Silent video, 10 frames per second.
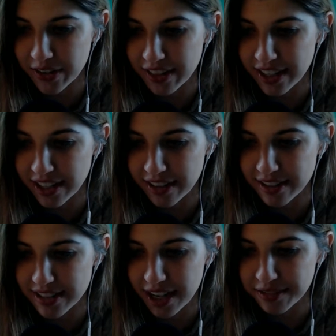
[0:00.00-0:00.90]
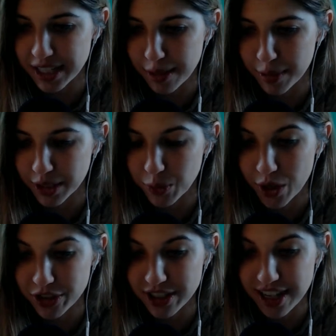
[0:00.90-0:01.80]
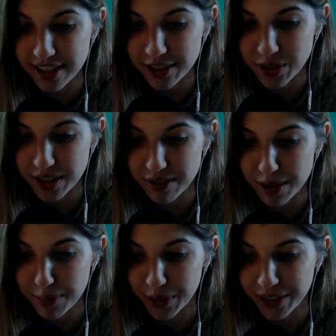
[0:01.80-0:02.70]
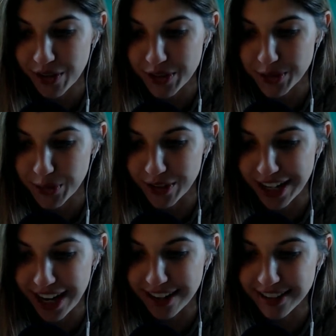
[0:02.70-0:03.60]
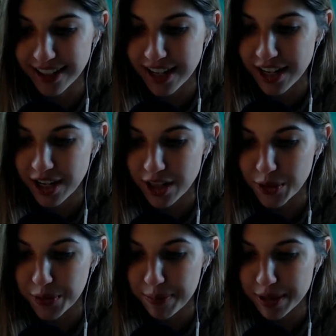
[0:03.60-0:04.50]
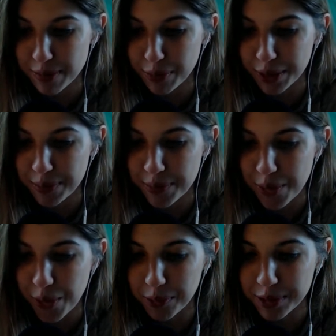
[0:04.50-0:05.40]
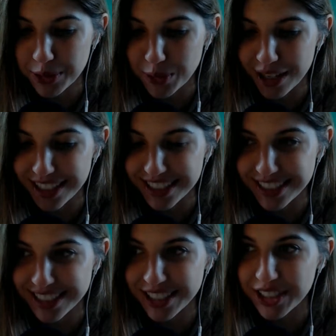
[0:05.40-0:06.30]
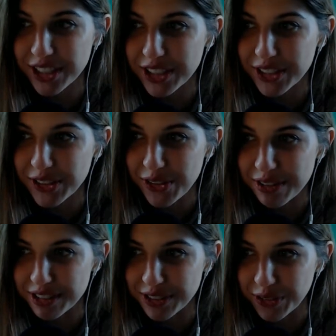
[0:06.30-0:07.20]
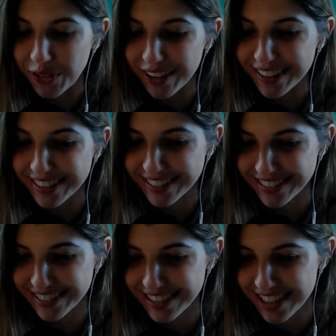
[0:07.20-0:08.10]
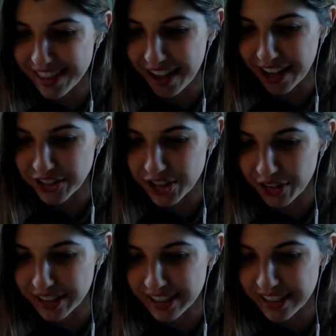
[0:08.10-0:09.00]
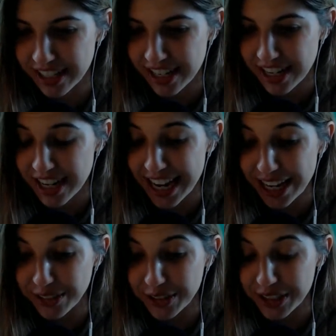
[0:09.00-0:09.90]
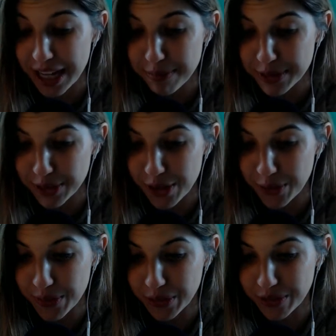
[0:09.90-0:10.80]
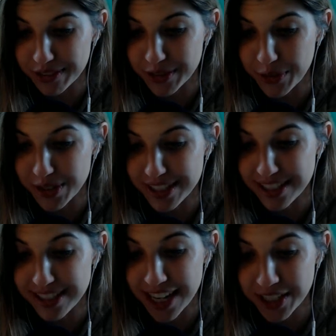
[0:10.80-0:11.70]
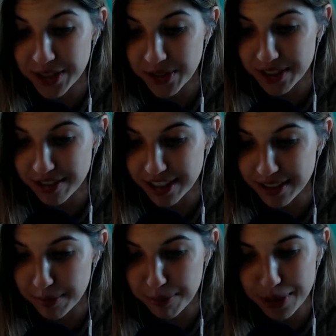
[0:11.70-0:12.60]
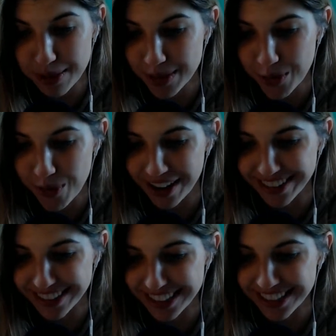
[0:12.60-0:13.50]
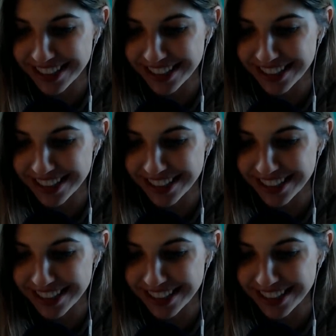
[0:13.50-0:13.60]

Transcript: at the end of the staff table and watched Dennis Creevy putting on the sorting hat. The rip at the brim opened wide. Gryffindor, the hat shouted. Hagrid clapped along with the Gryffindors as Dennis Creevy, beaming widely,